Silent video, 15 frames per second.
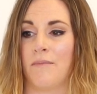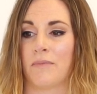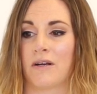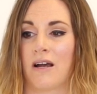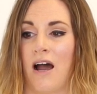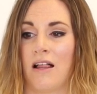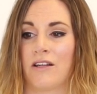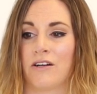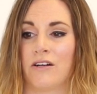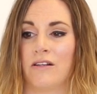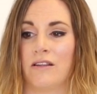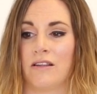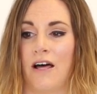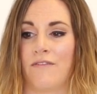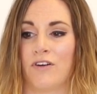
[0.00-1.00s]
Color
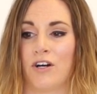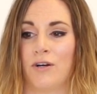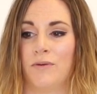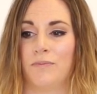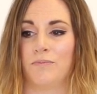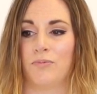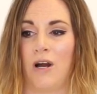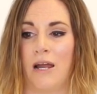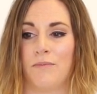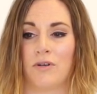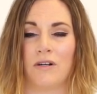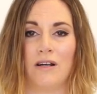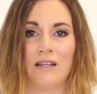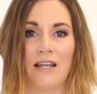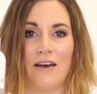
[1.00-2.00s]
Lover
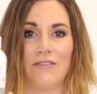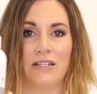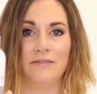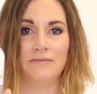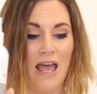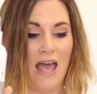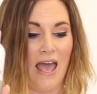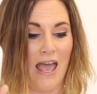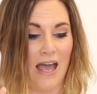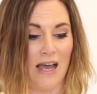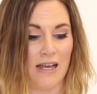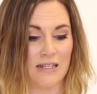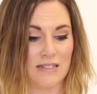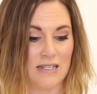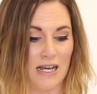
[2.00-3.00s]
Primer 11.
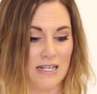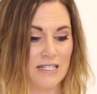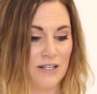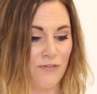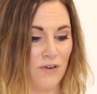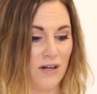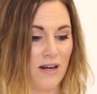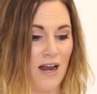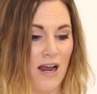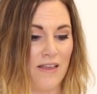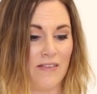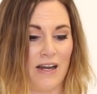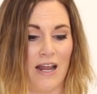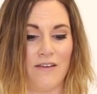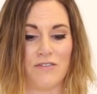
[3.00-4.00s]
And a different kind
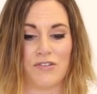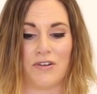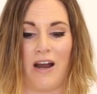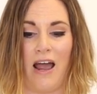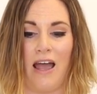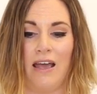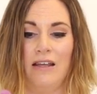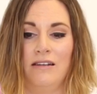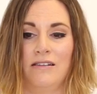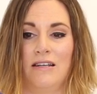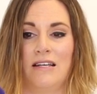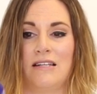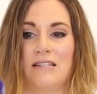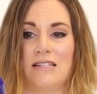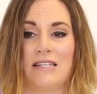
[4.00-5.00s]
that I have tried,
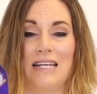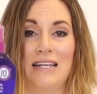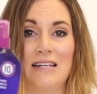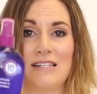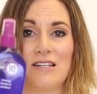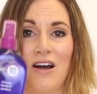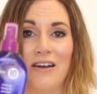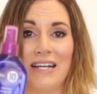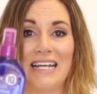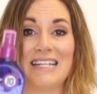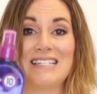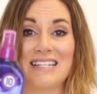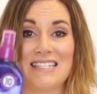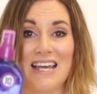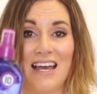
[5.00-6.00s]
it's called It's
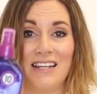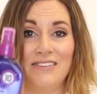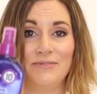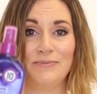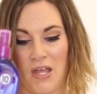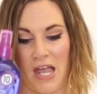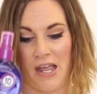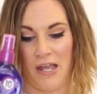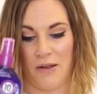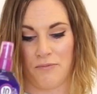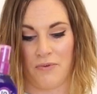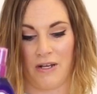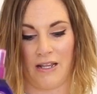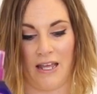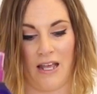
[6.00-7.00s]
a 10. They
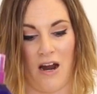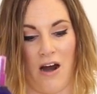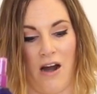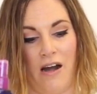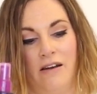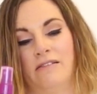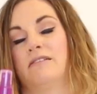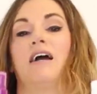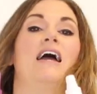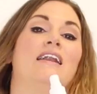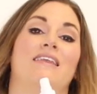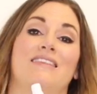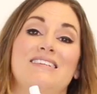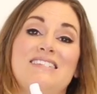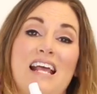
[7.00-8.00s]
really are kind
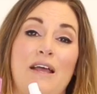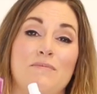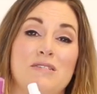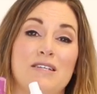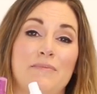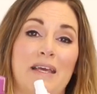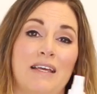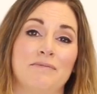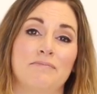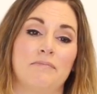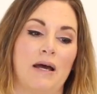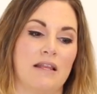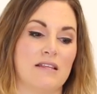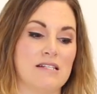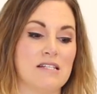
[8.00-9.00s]
of the same to me,
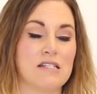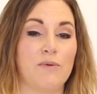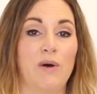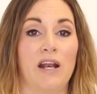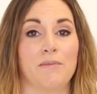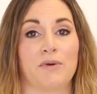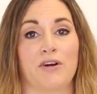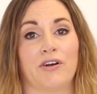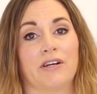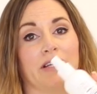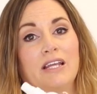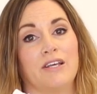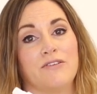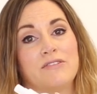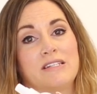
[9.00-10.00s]
but this is the one I'm
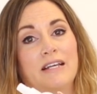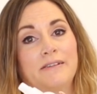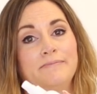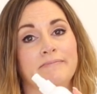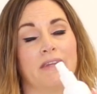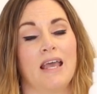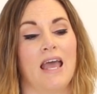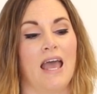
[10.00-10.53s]
currently using.